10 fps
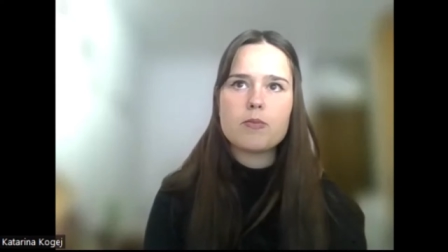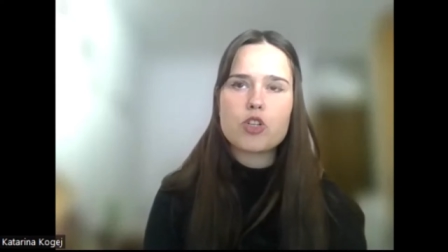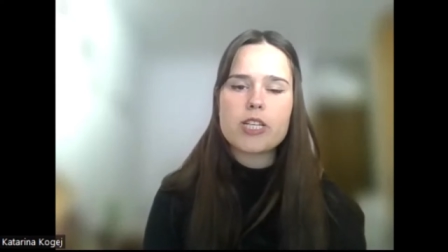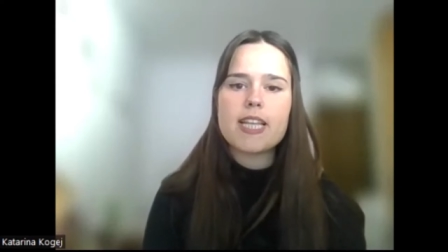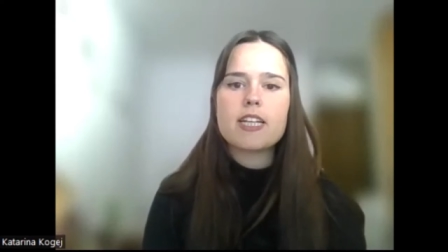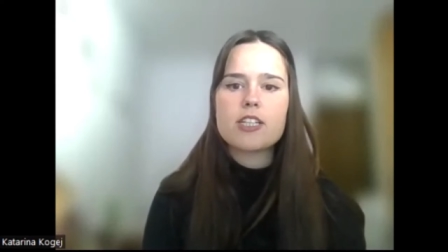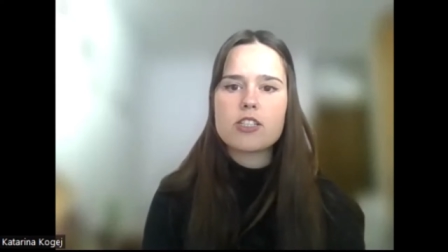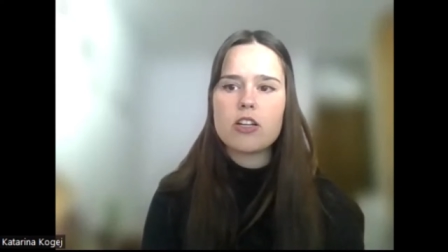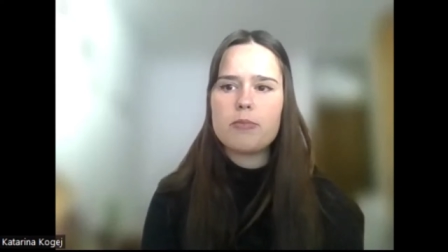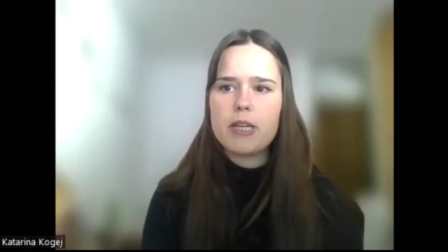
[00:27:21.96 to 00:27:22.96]
translators
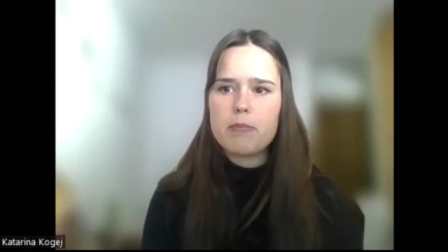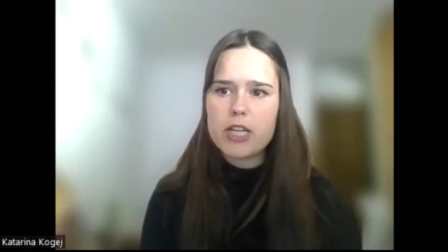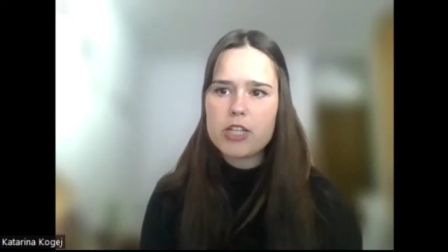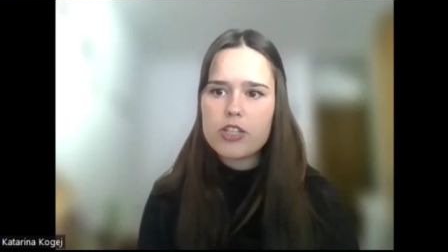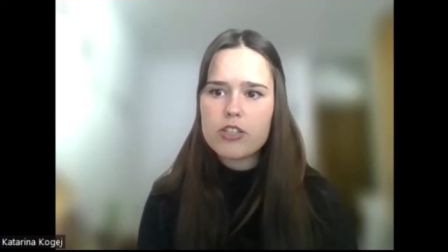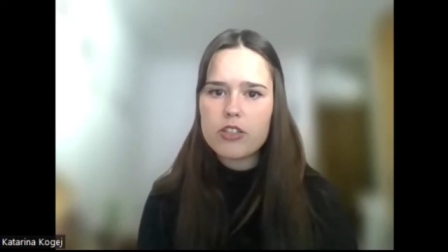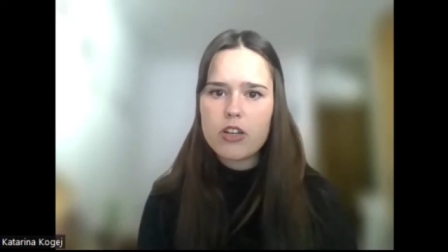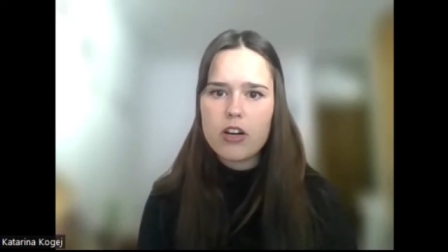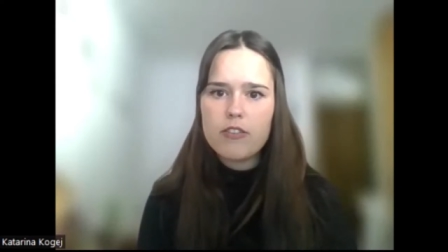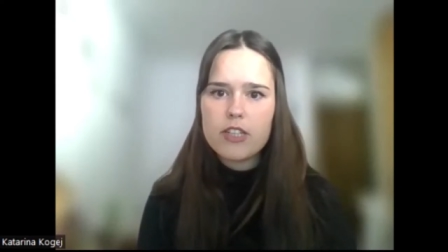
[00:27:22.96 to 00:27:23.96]
not being mentioned on the
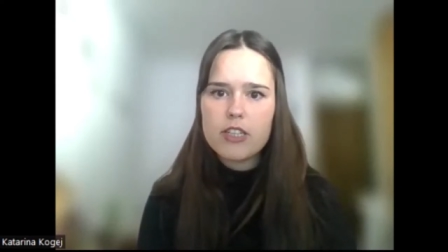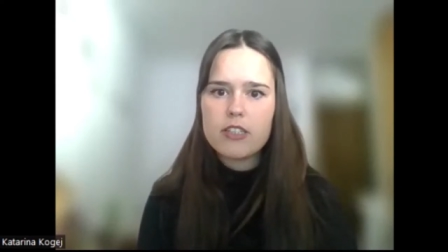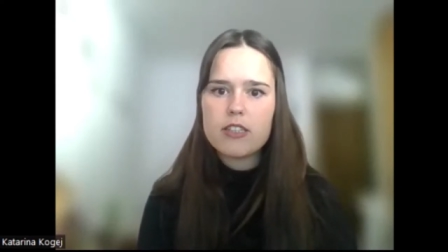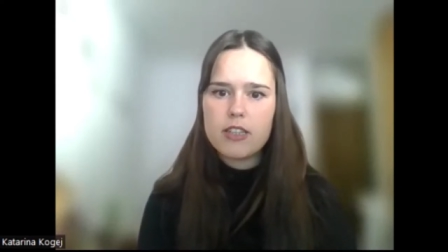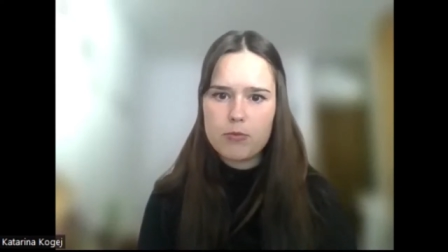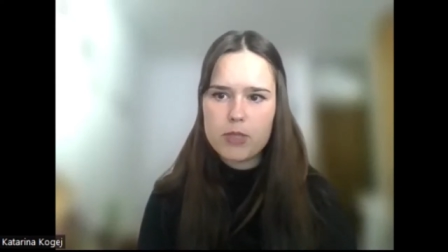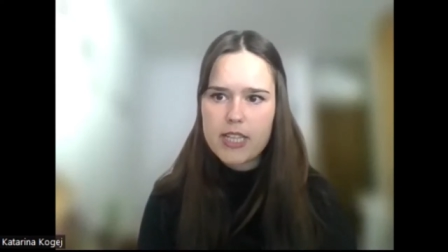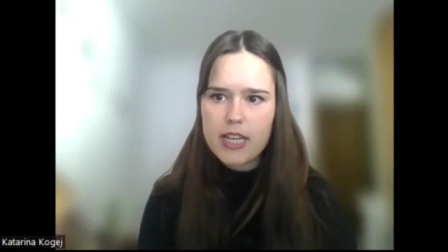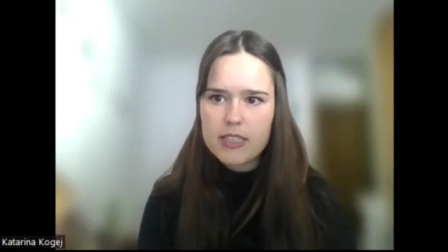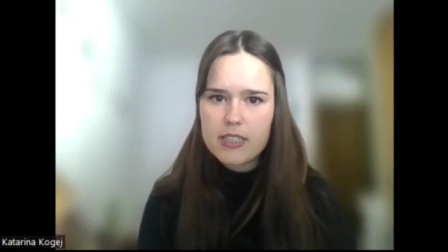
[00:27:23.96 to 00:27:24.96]
cover.
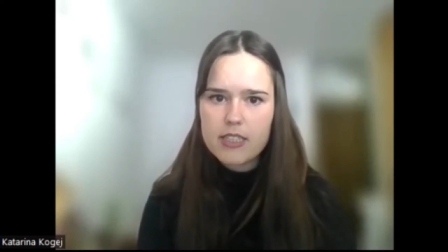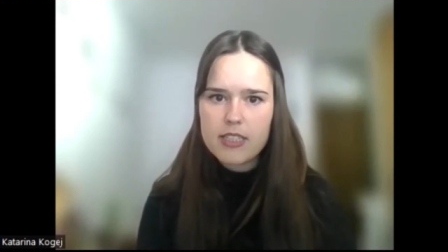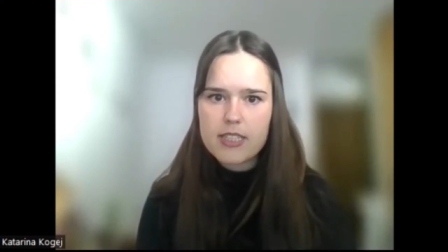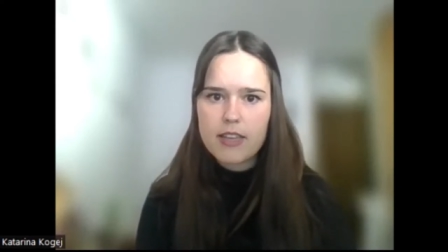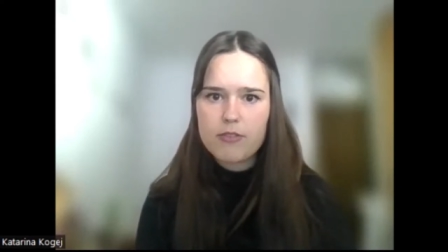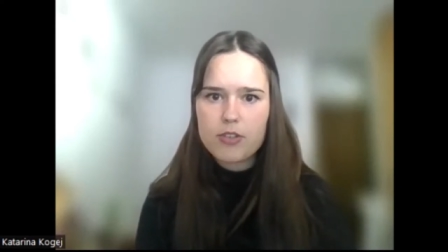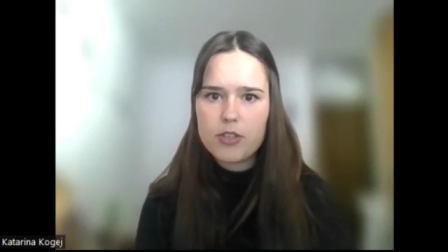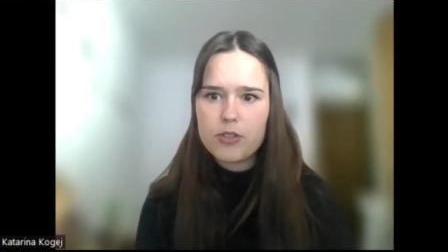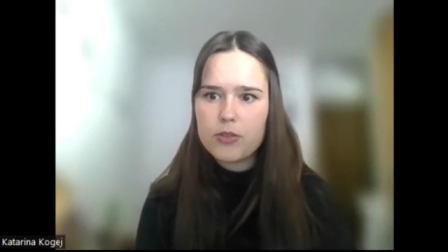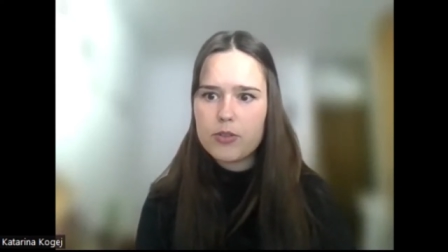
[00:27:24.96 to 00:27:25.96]
Was that the same for
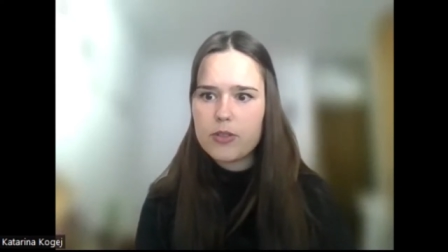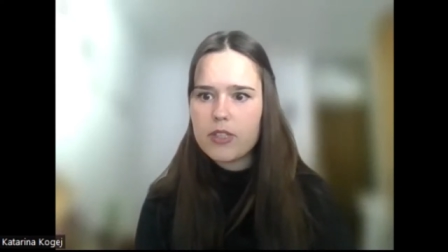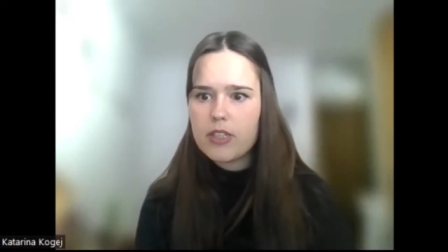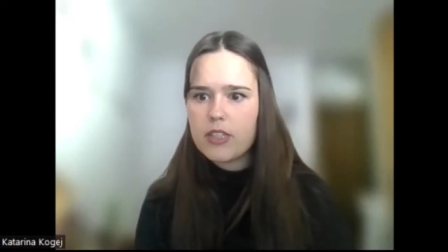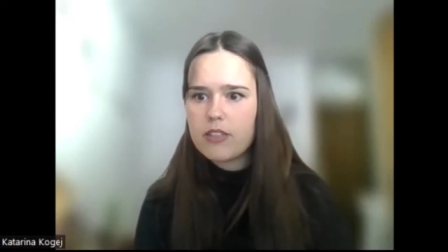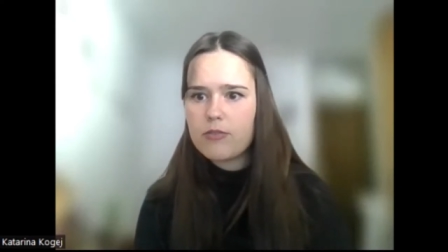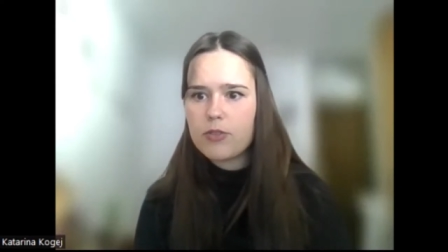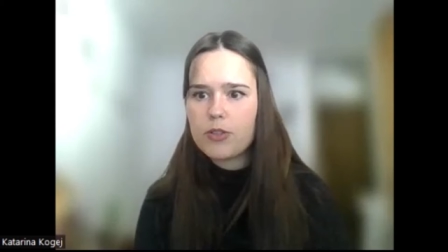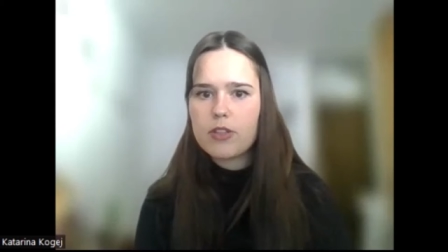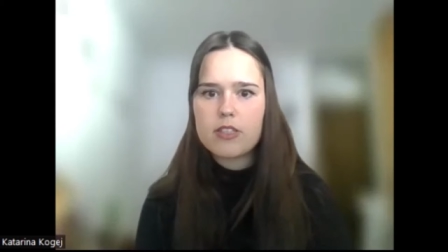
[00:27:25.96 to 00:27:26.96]
you,
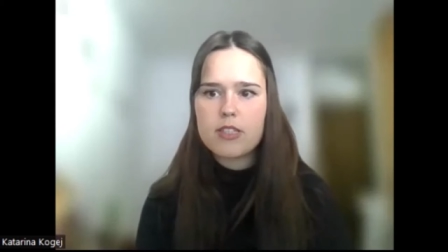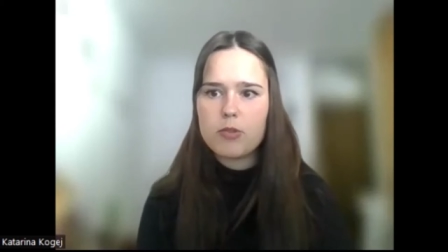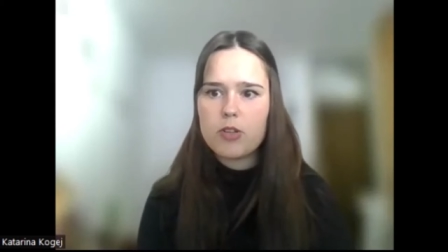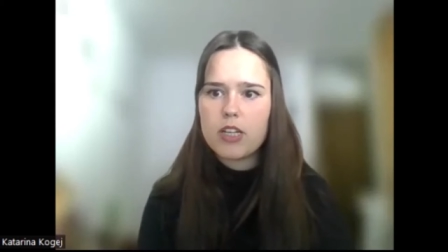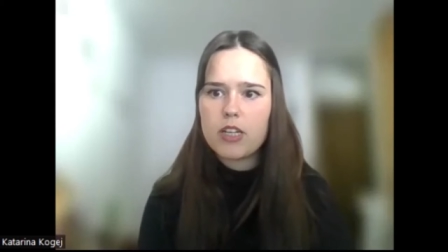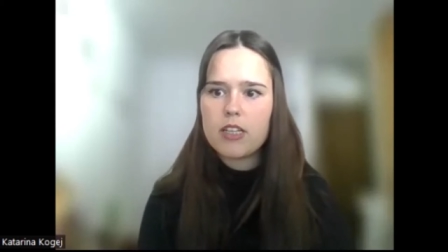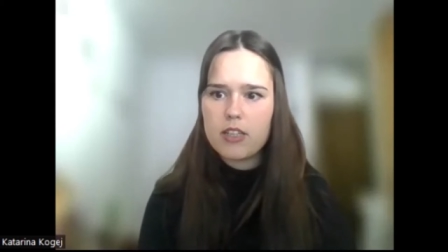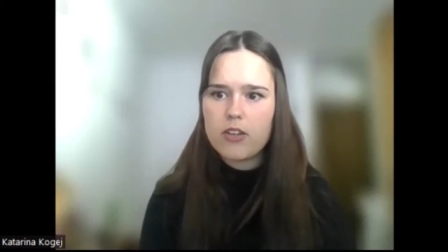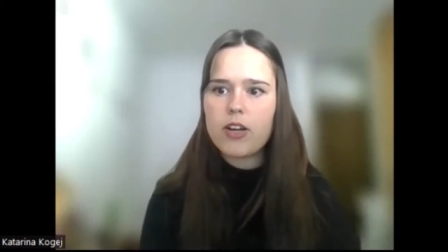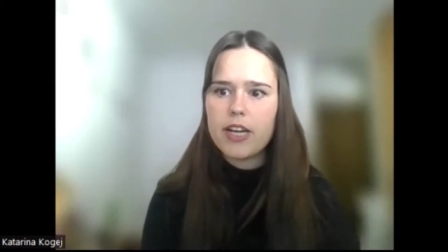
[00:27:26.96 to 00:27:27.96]
Ruth, Simona?
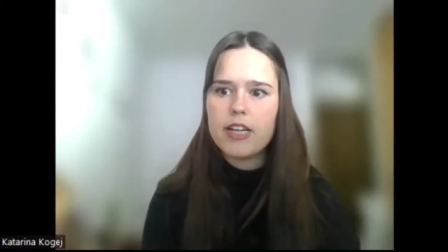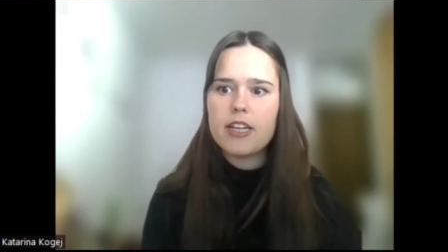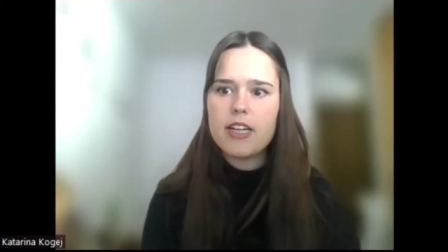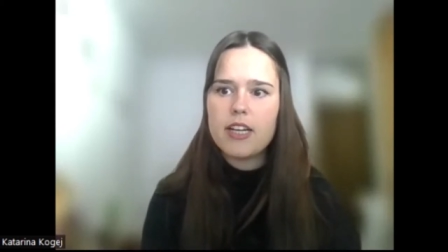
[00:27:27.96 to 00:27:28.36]
Okay.